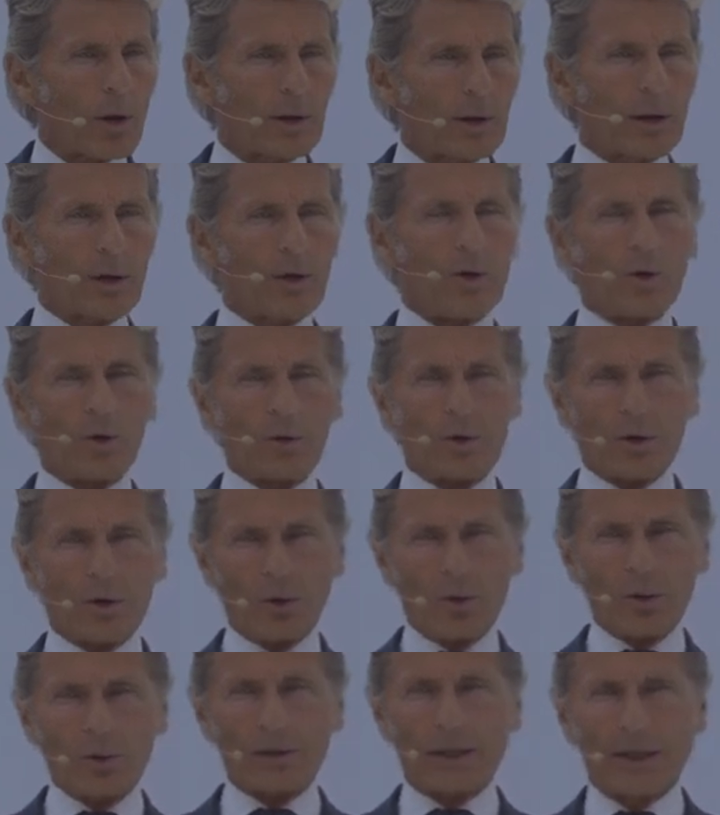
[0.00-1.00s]
working on
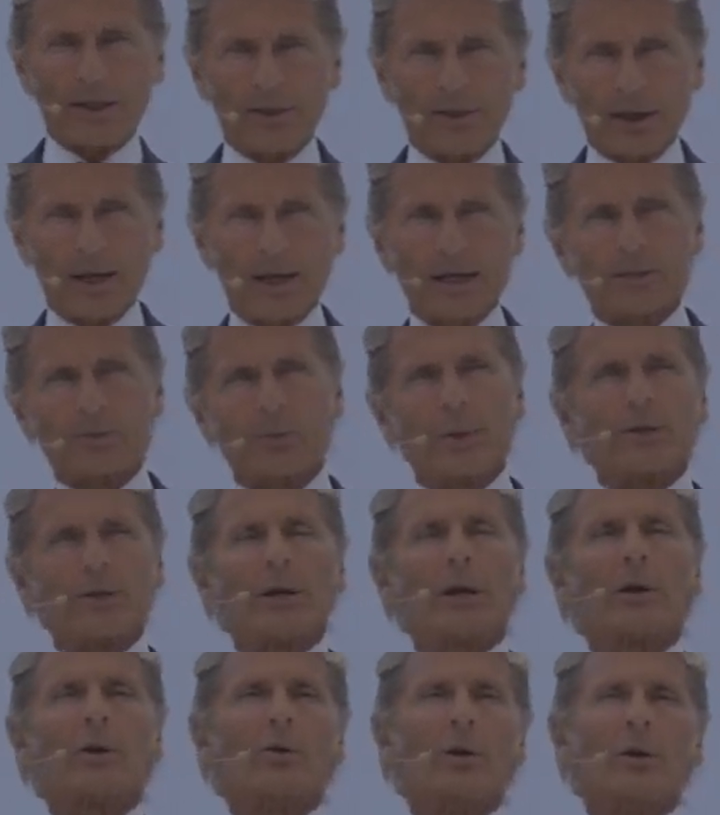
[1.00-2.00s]
all the things which
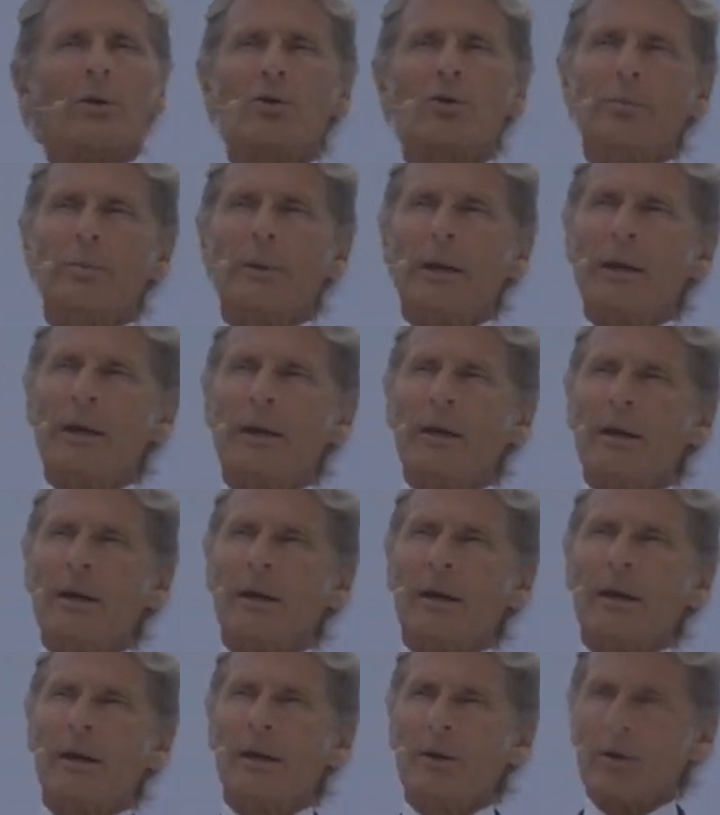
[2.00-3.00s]
are going to be
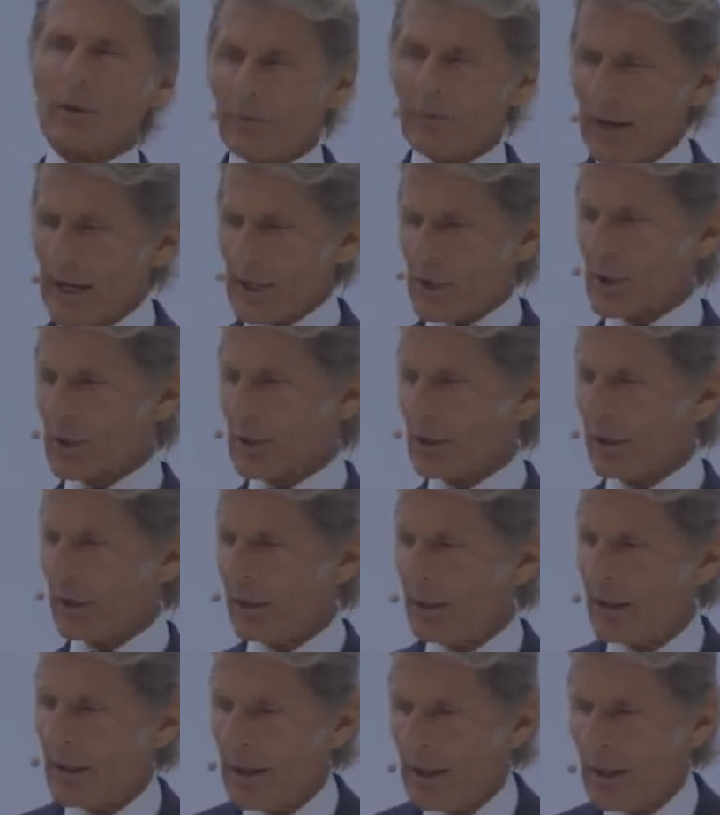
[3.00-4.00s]

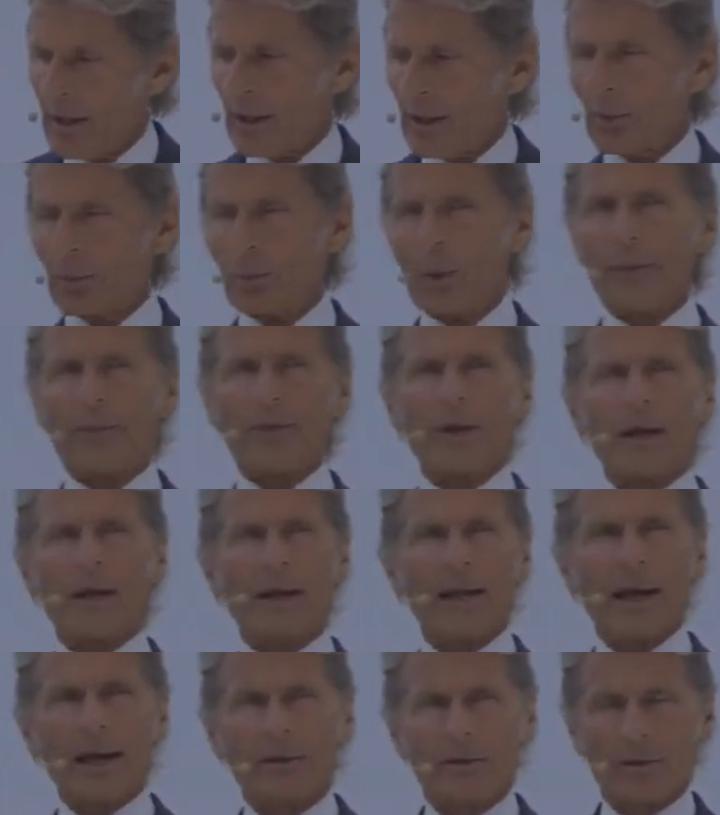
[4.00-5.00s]
innovational with the
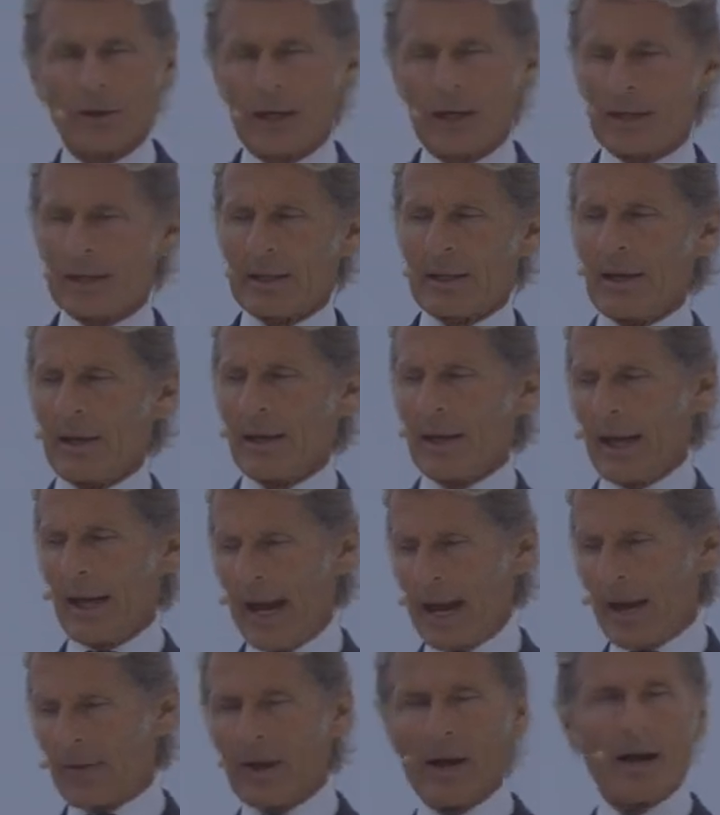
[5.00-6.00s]
electric
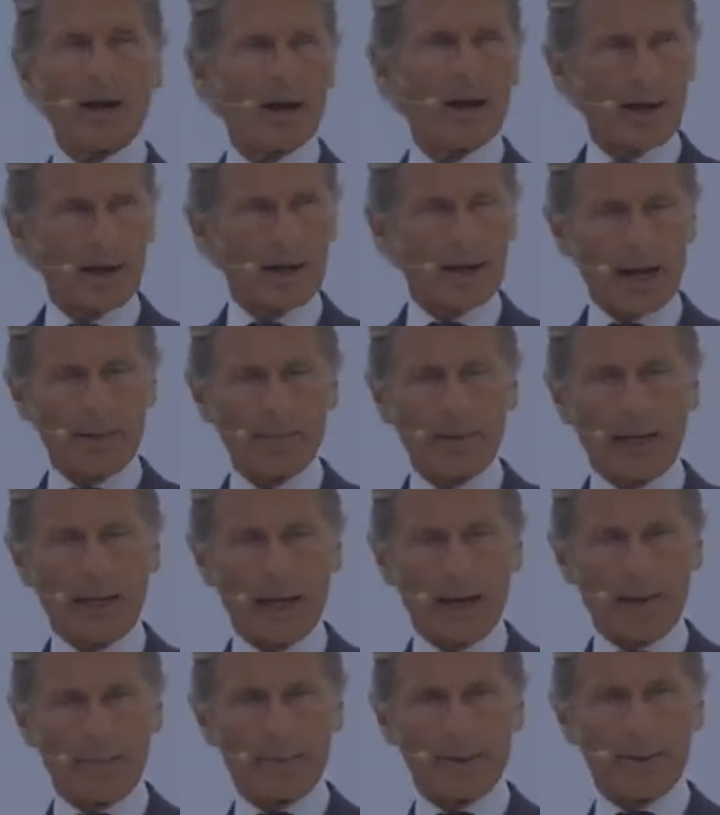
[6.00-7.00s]
era coming
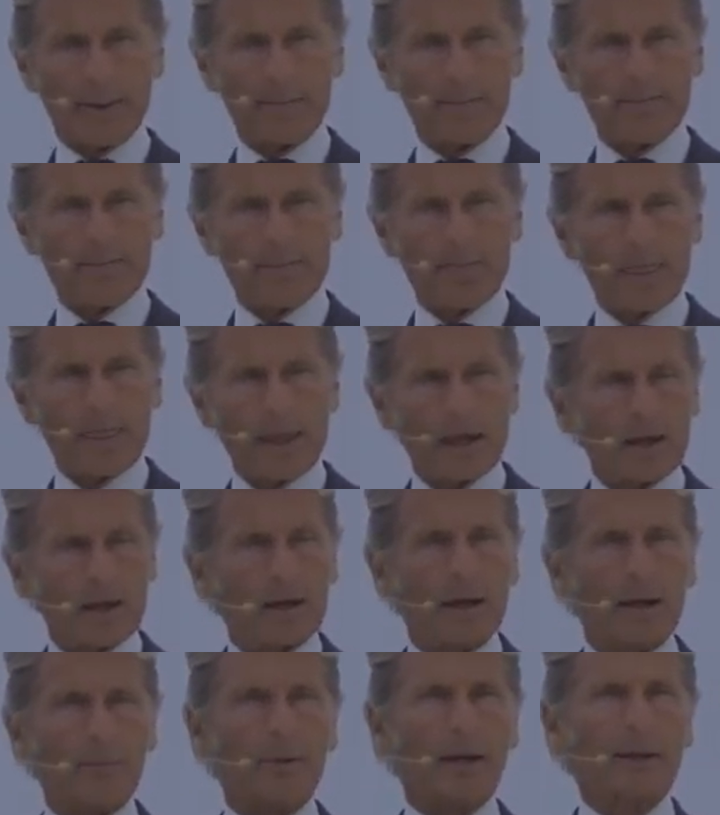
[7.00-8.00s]
up.
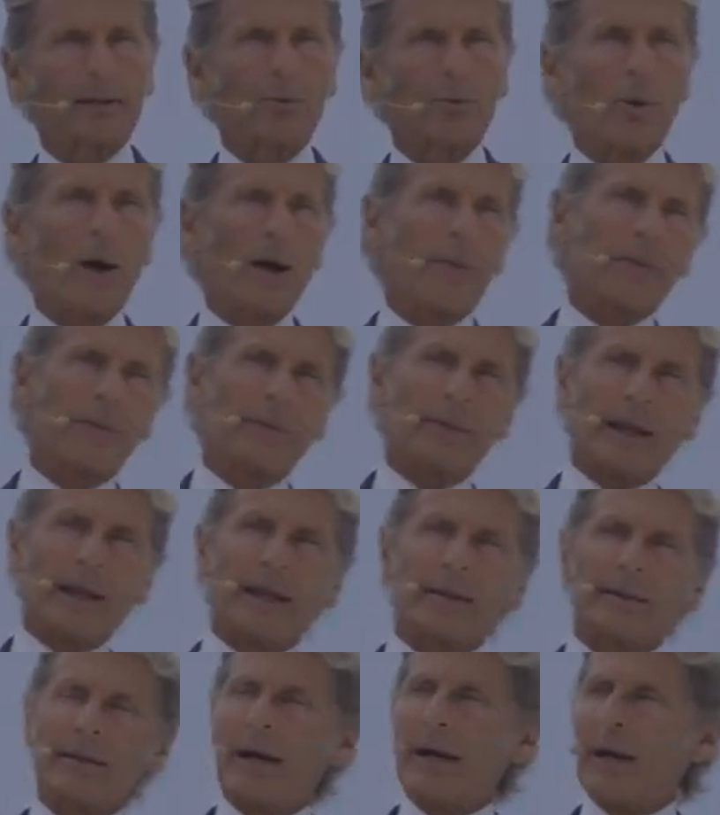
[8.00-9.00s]
But one
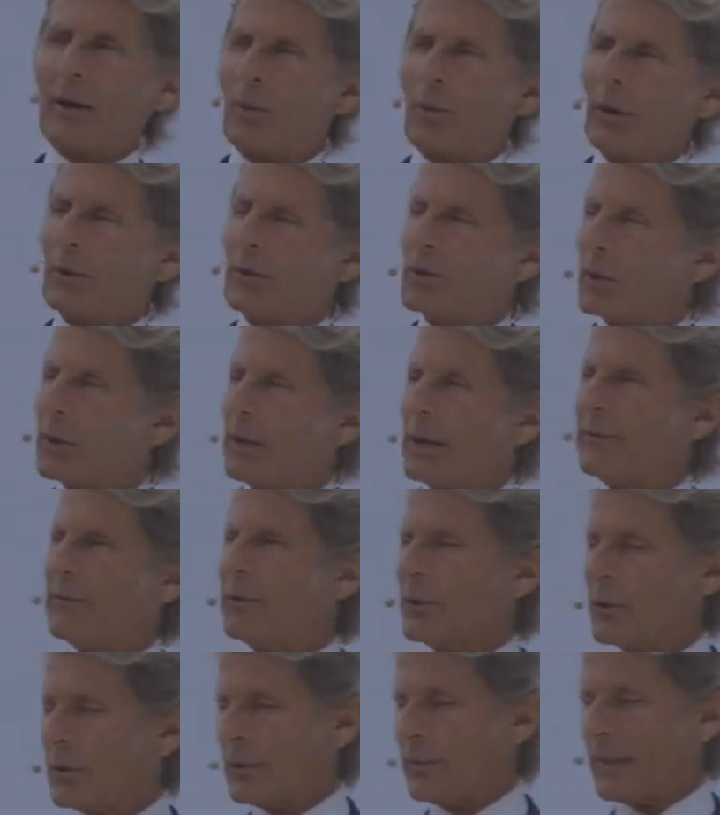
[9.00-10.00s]
data I want to
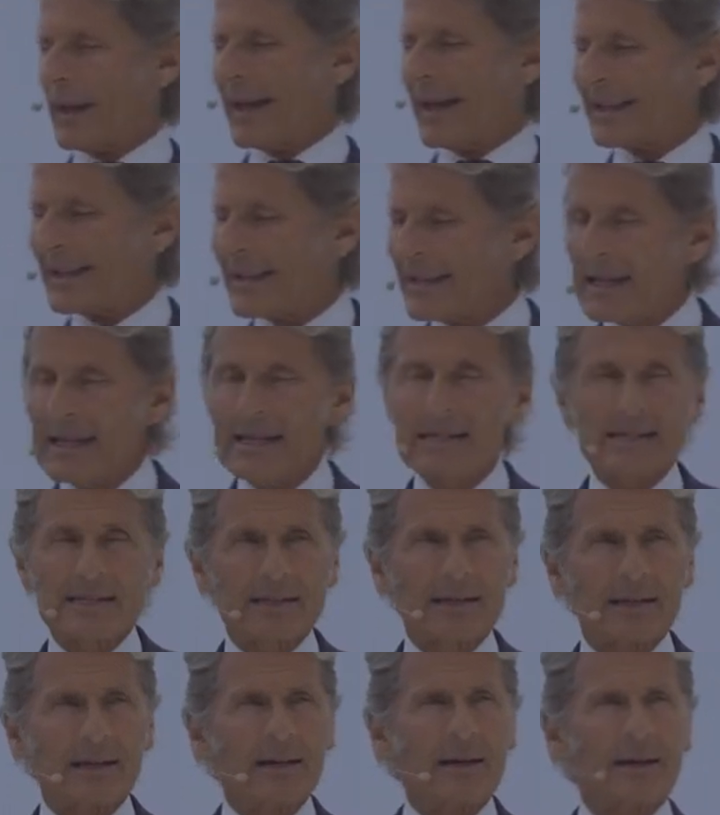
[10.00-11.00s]
give you, at least
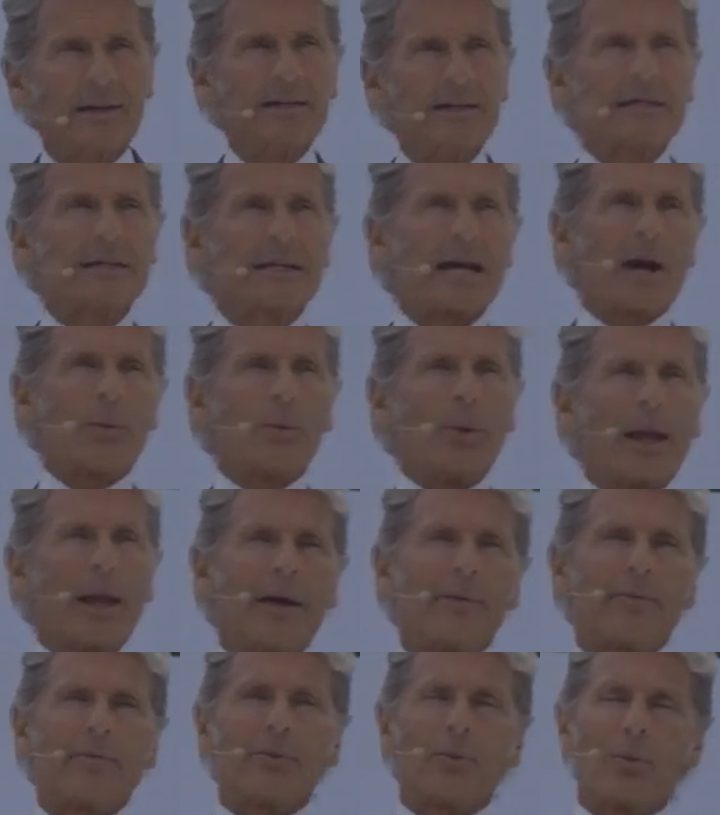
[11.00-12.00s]
this car will
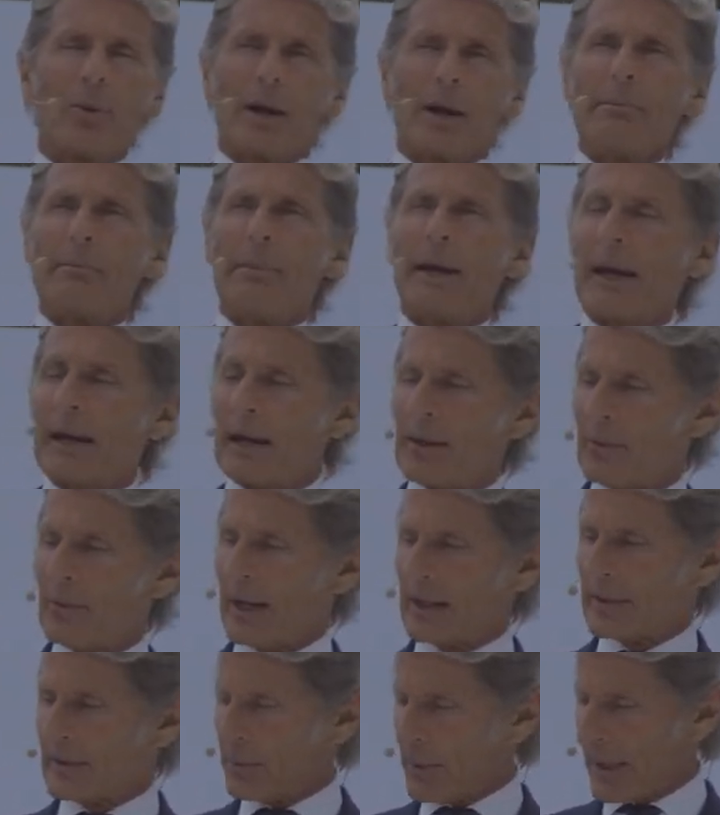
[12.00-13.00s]
have one
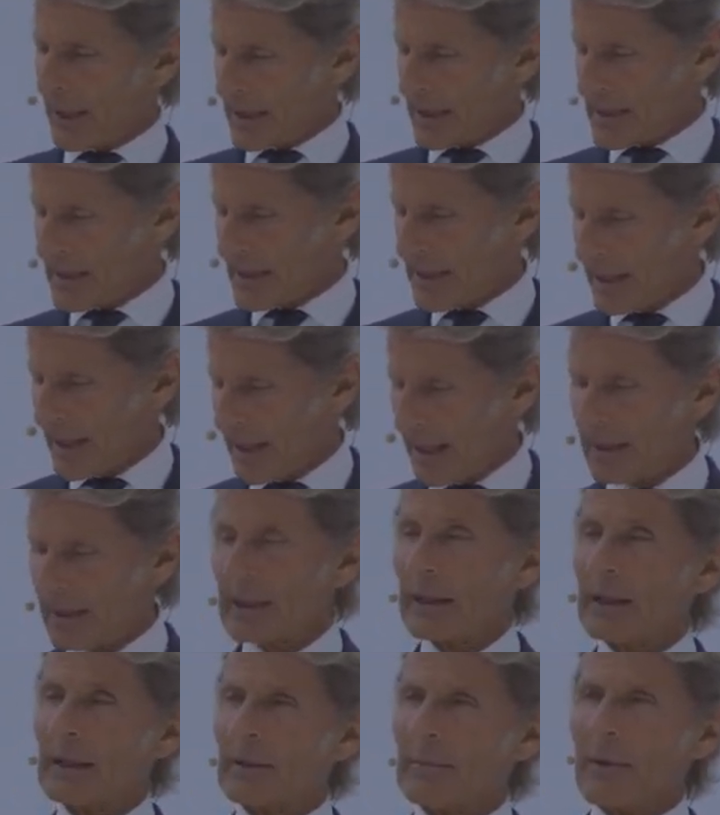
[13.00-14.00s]
megawatt when it's
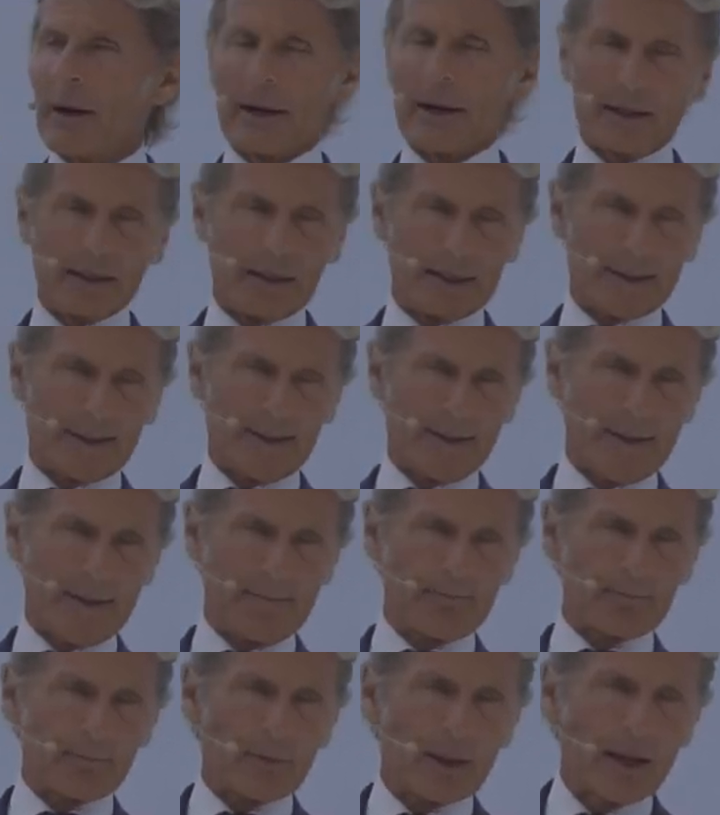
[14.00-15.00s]
hitting the market.
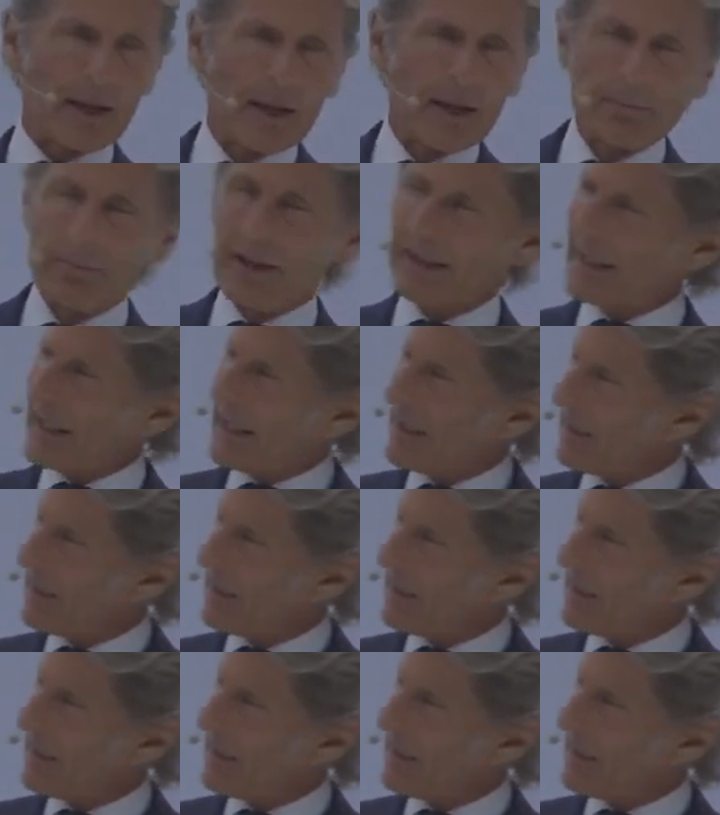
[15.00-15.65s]
But